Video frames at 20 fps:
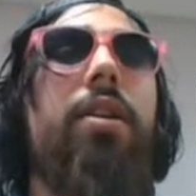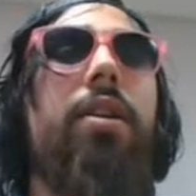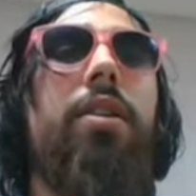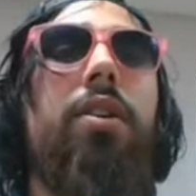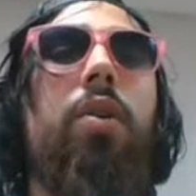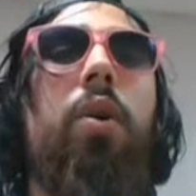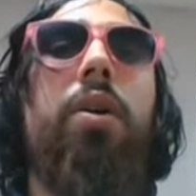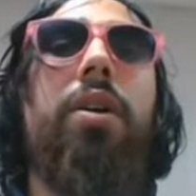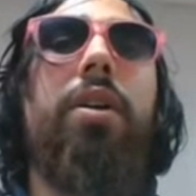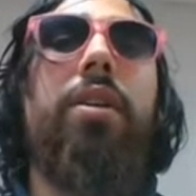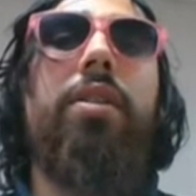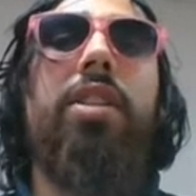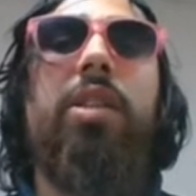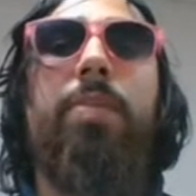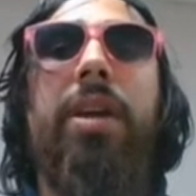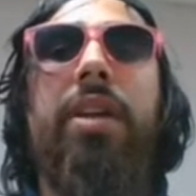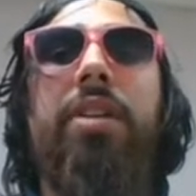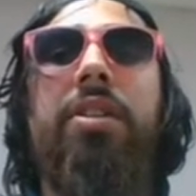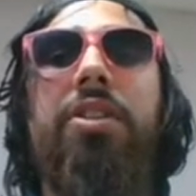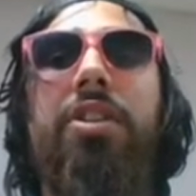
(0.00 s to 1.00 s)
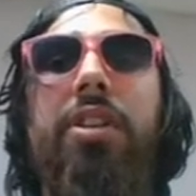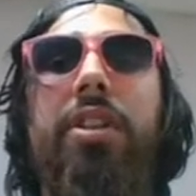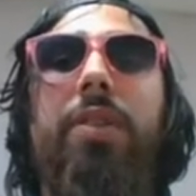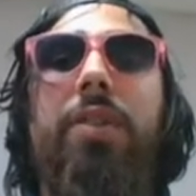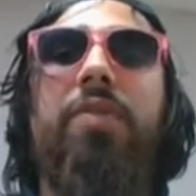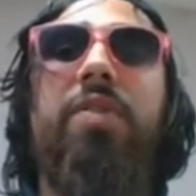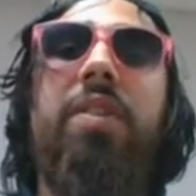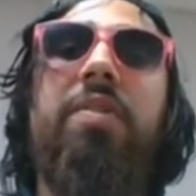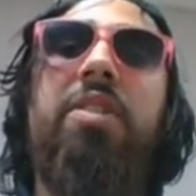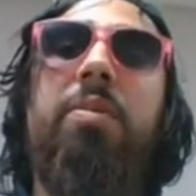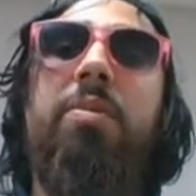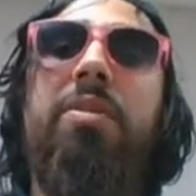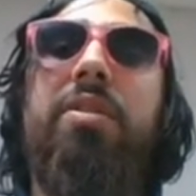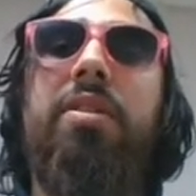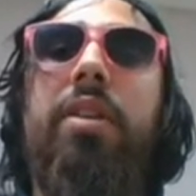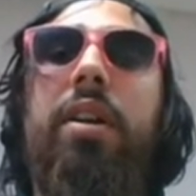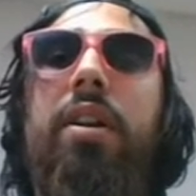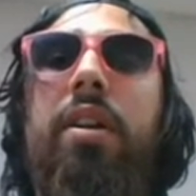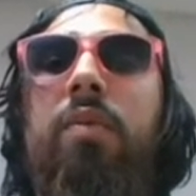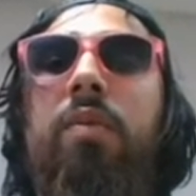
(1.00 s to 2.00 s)
Nicoyans spend just
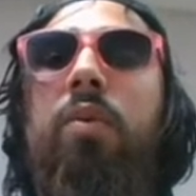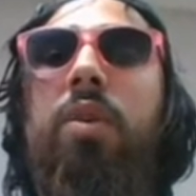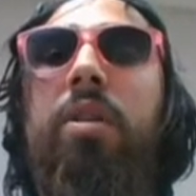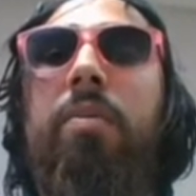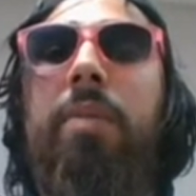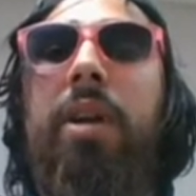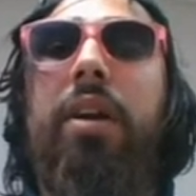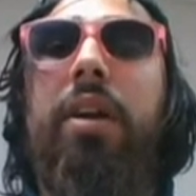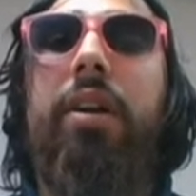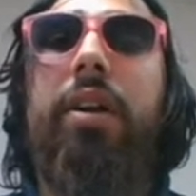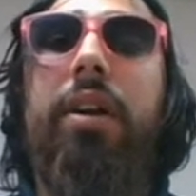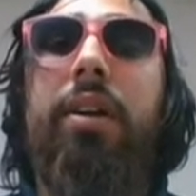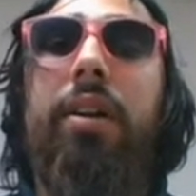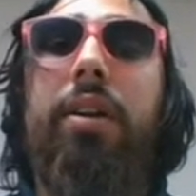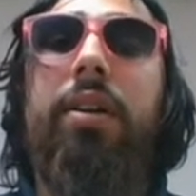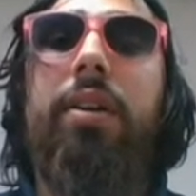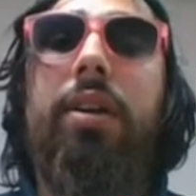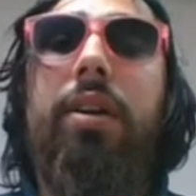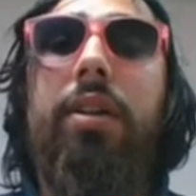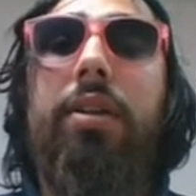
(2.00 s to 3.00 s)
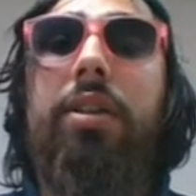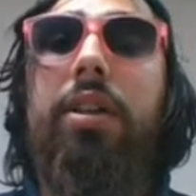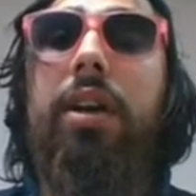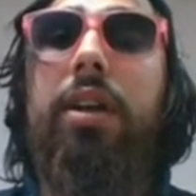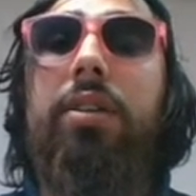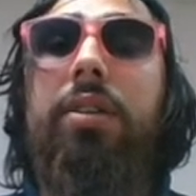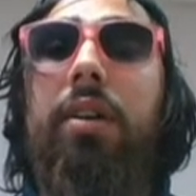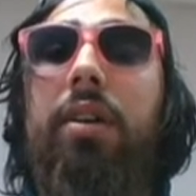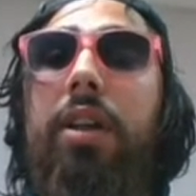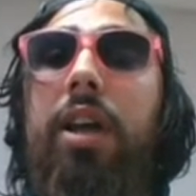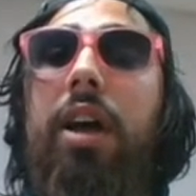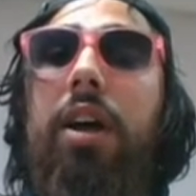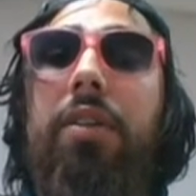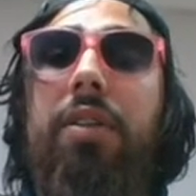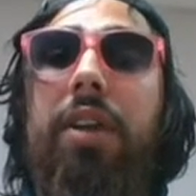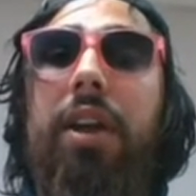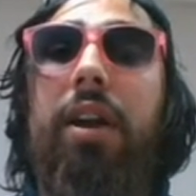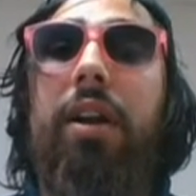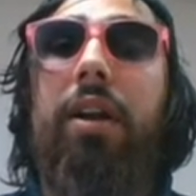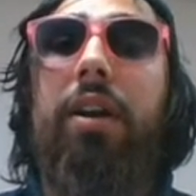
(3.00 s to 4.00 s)
15% of what America does on
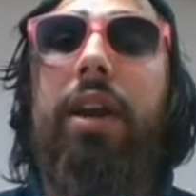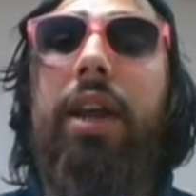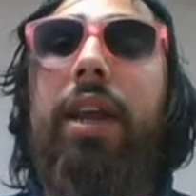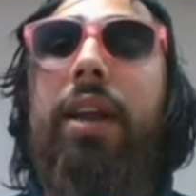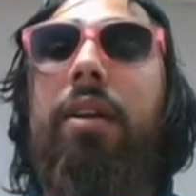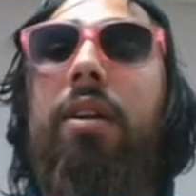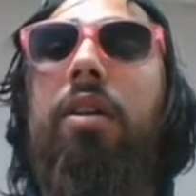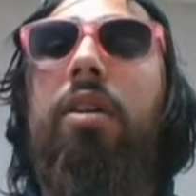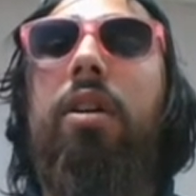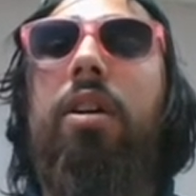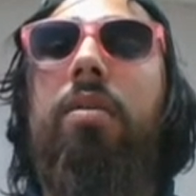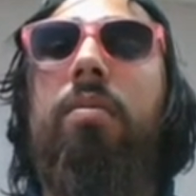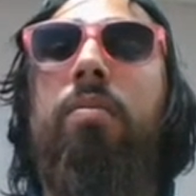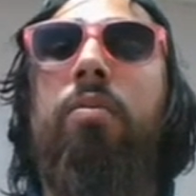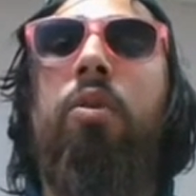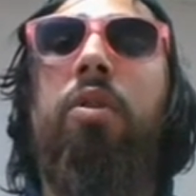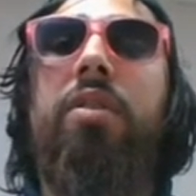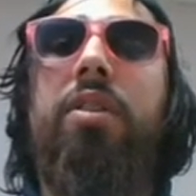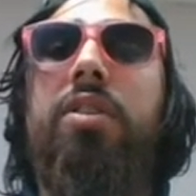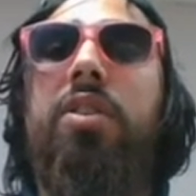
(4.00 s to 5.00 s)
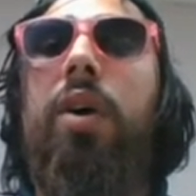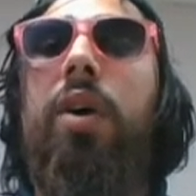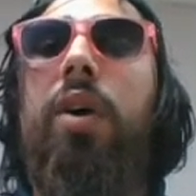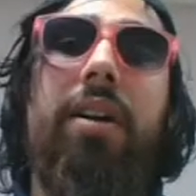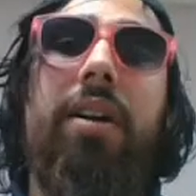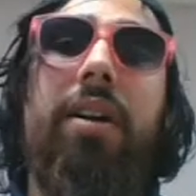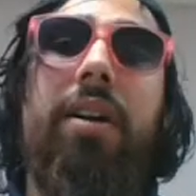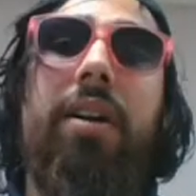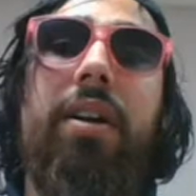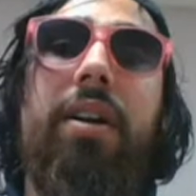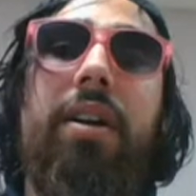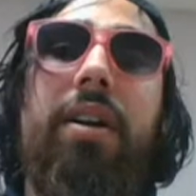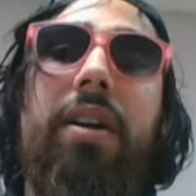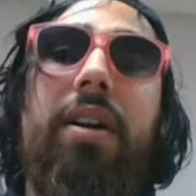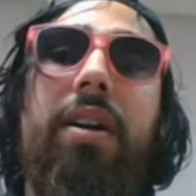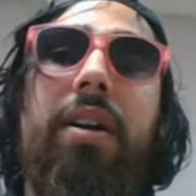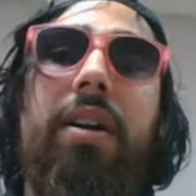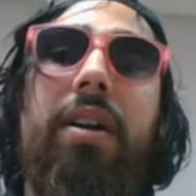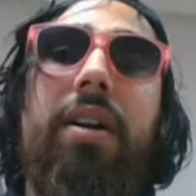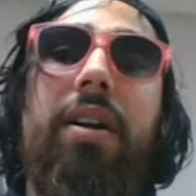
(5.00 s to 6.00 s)
healthcare and are more than twice as
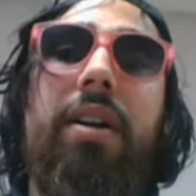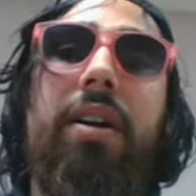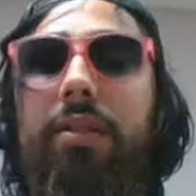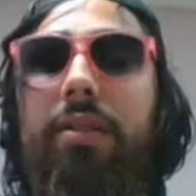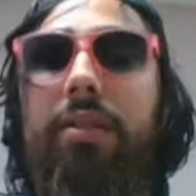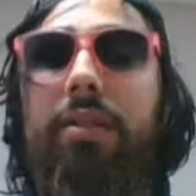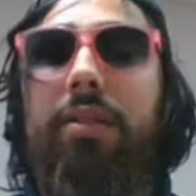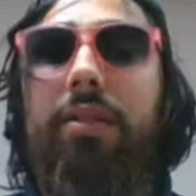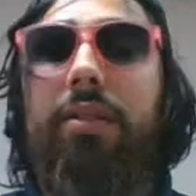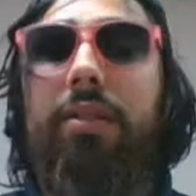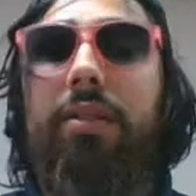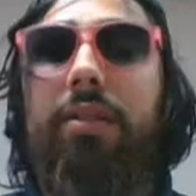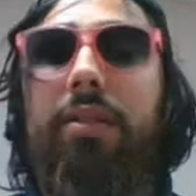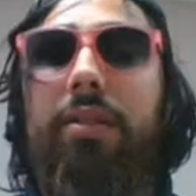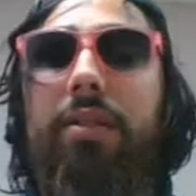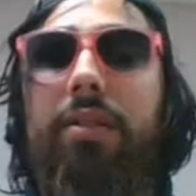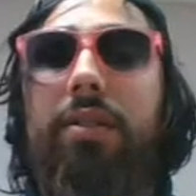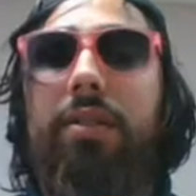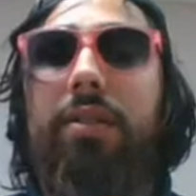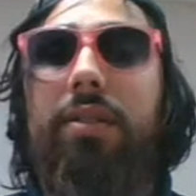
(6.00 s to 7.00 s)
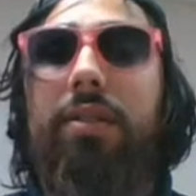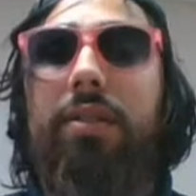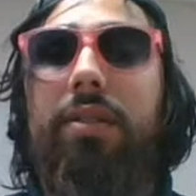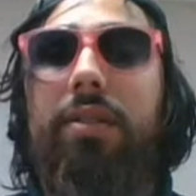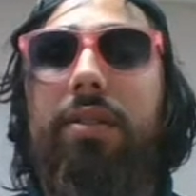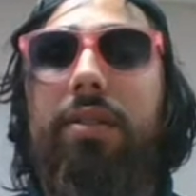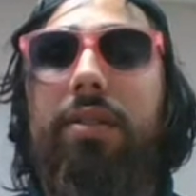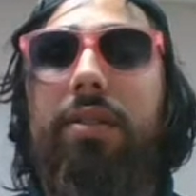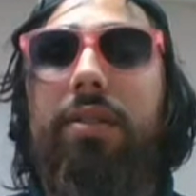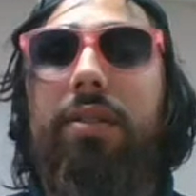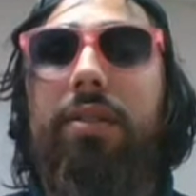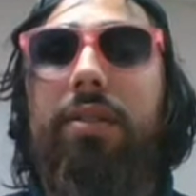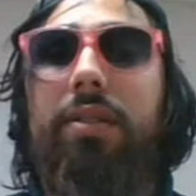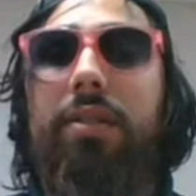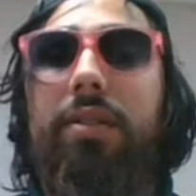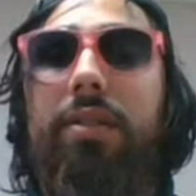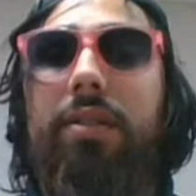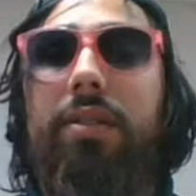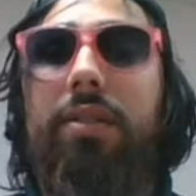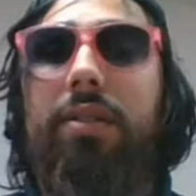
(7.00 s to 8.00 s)
likely than Americans to reach a healthy age of 90
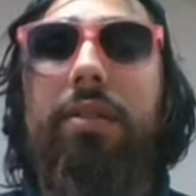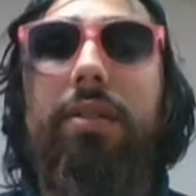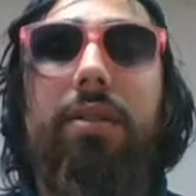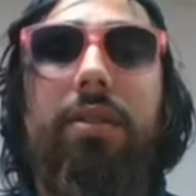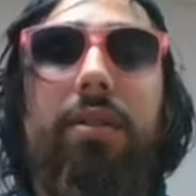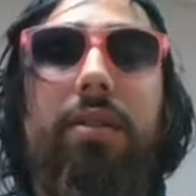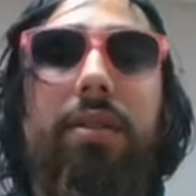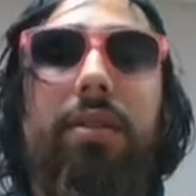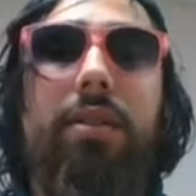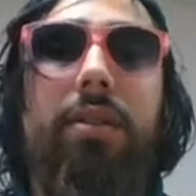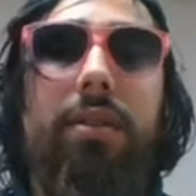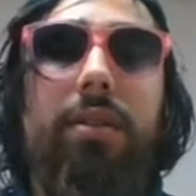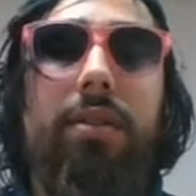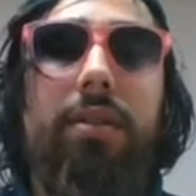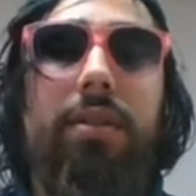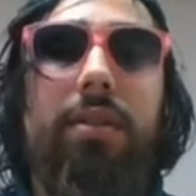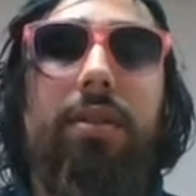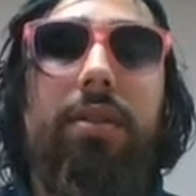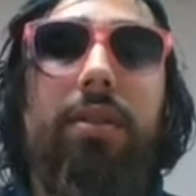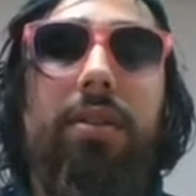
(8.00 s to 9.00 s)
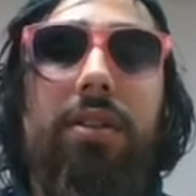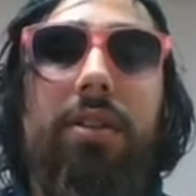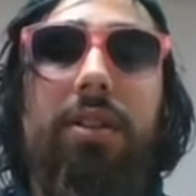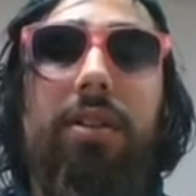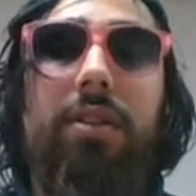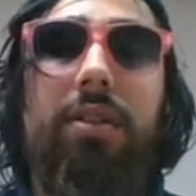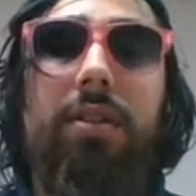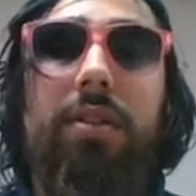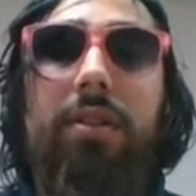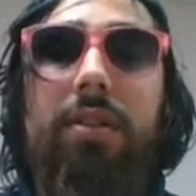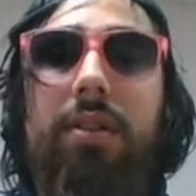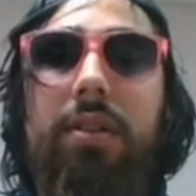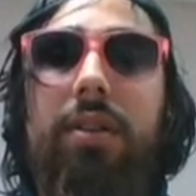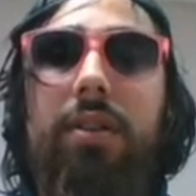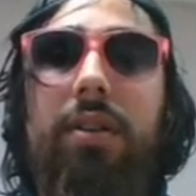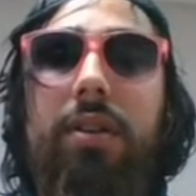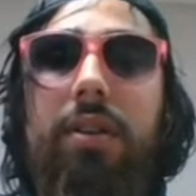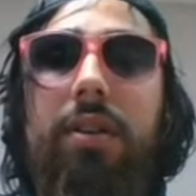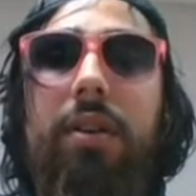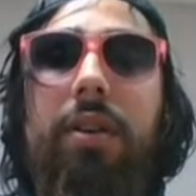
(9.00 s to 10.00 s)
years. Jeez.
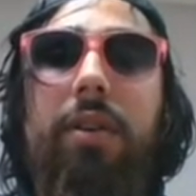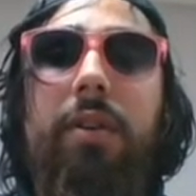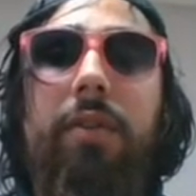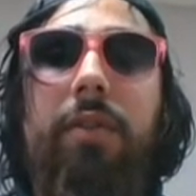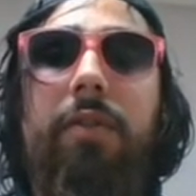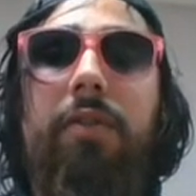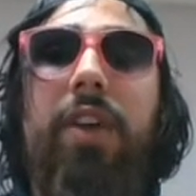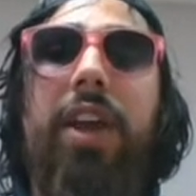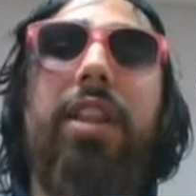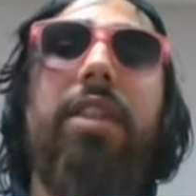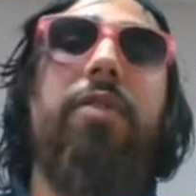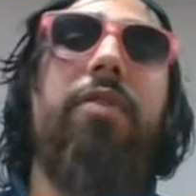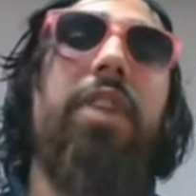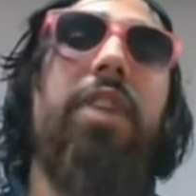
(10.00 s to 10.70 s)
Faith